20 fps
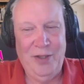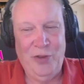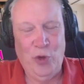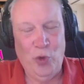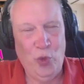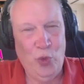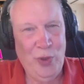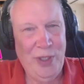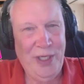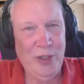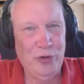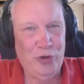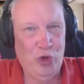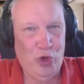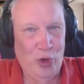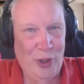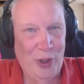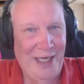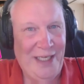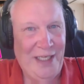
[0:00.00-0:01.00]
The real
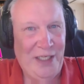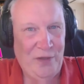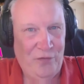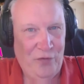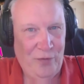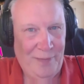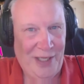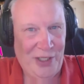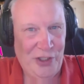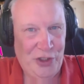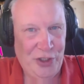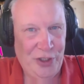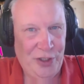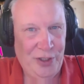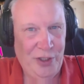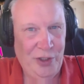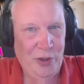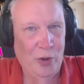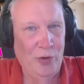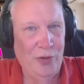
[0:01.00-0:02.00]
trading
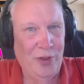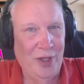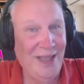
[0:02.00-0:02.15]
information, you know,